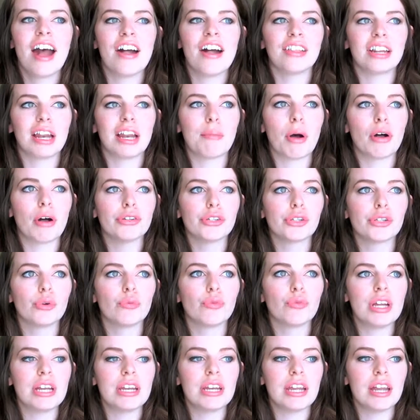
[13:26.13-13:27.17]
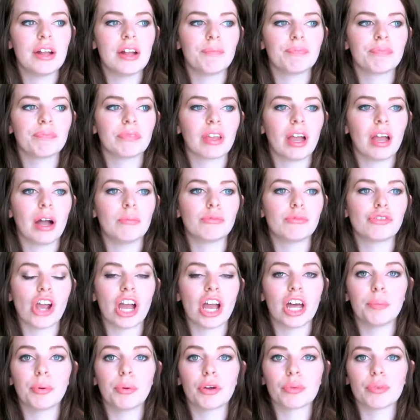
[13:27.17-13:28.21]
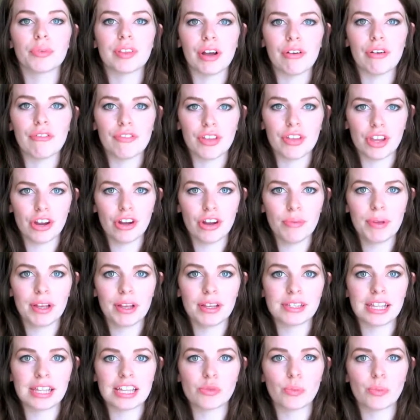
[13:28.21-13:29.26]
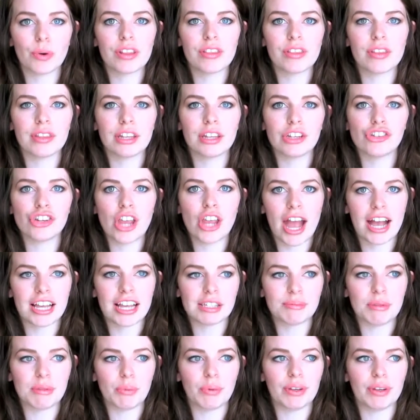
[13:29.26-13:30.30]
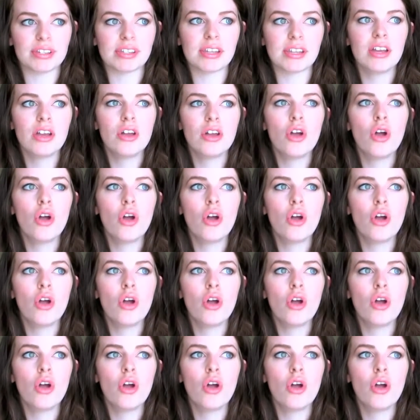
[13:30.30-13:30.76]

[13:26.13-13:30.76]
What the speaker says: And then I'm also reading Childbirth Without Fear, because that's one of the things she asked me was,